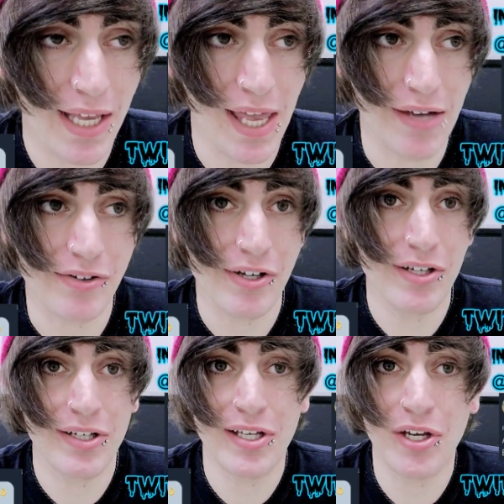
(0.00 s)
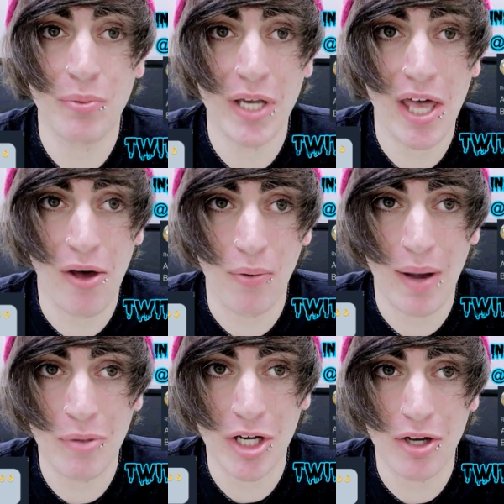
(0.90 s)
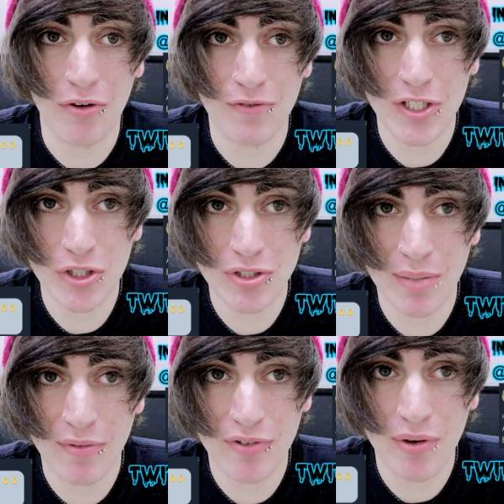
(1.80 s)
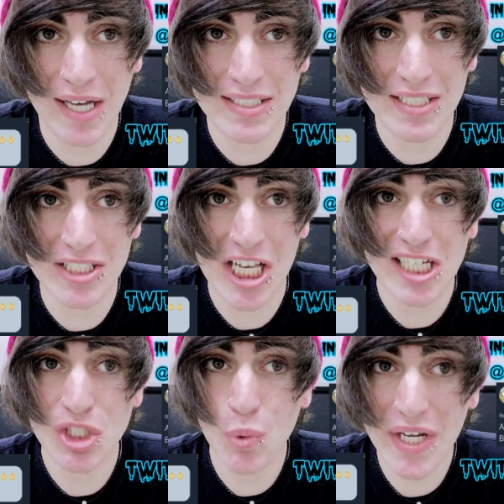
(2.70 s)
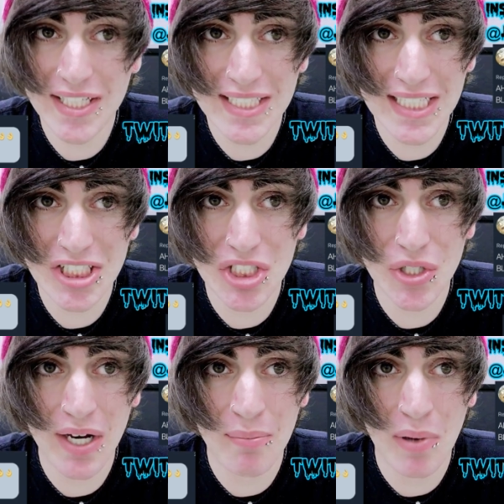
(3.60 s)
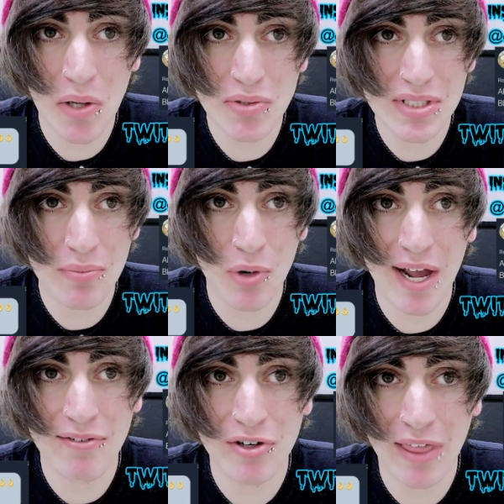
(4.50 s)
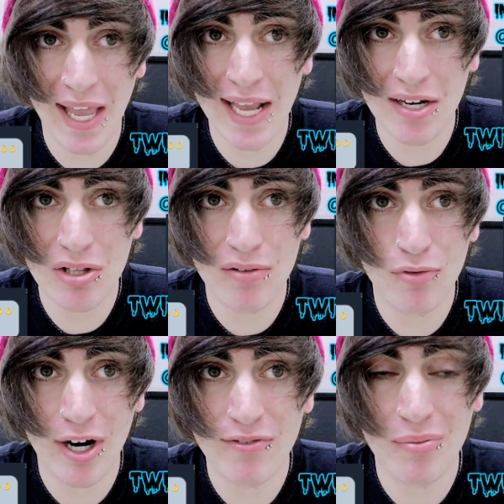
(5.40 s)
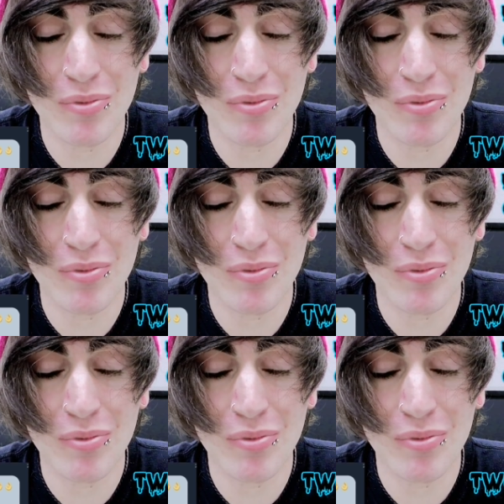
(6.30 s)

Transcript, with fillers: And here we go. I'm gonna go feature some of you guys' tweets, Instagram posts, and whatever. The handle of whatever